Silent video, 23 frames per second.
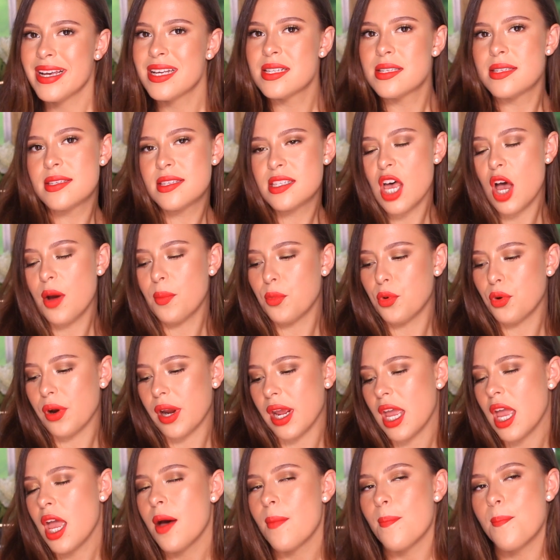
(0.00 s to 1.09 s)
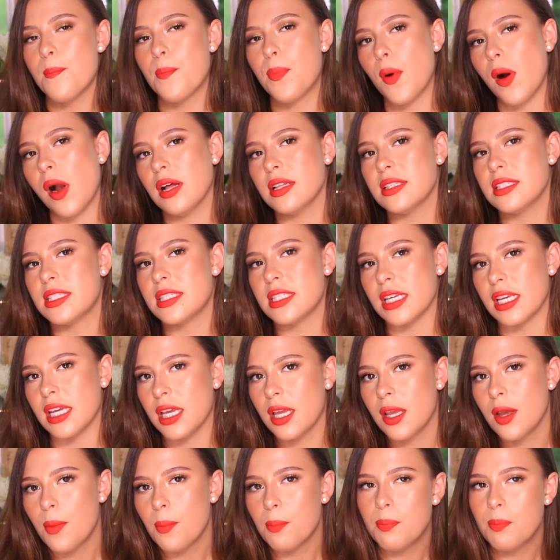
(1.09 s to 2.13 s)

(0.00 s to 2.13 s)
summery, bronzy,